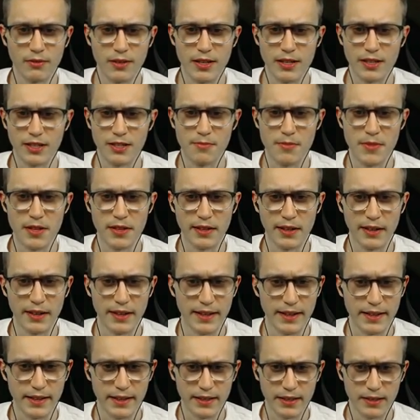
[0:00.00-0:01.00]
hit them in the
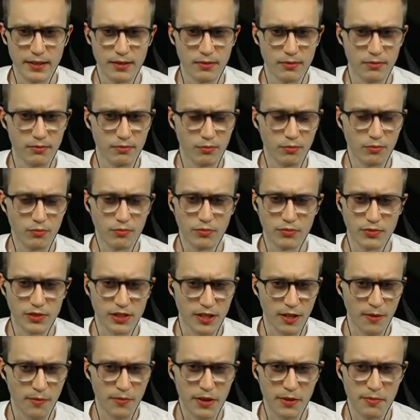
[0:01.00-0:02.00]
leg,
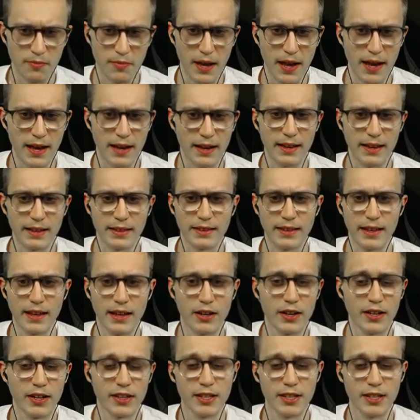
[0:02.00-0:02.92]
something bad like that,